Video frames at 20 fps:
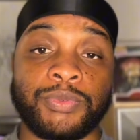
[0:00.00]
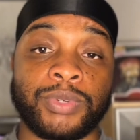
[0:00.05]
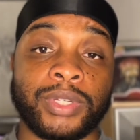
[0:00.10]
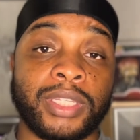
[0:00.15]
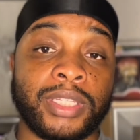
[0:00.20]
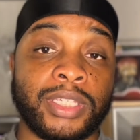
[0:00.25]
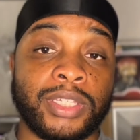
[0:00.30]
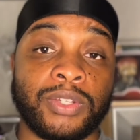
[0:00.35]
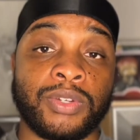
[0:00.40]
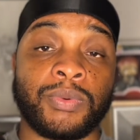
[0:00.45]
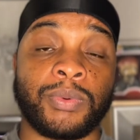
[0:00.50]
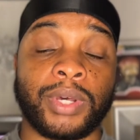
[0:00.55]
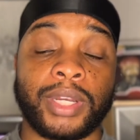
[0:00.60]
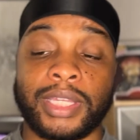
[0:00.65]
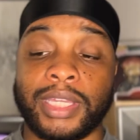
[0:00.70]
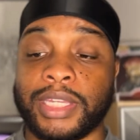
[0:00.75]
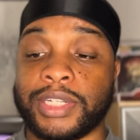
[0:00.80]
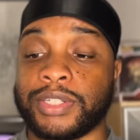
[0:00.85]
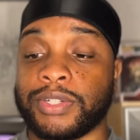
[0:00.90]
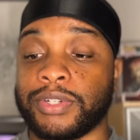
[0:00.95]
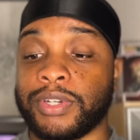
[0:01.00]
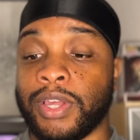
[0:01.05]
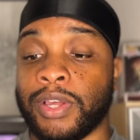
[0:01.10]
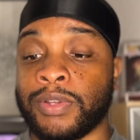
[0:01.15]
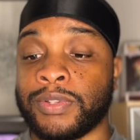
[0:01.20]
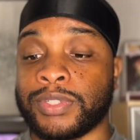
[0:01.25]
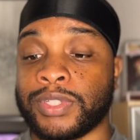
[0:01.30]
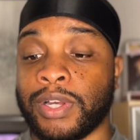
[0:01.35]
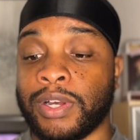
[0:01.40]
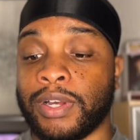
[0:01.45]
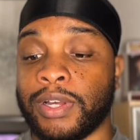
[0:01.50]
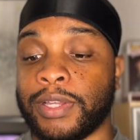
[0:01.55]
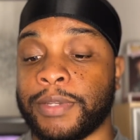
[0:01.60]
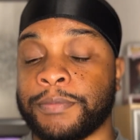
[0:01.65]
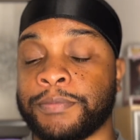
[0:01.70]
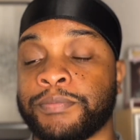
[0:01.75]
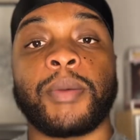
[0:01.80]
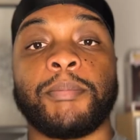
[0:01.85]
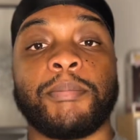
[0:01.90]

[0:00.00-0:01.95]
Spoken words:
really do want to get your nose on.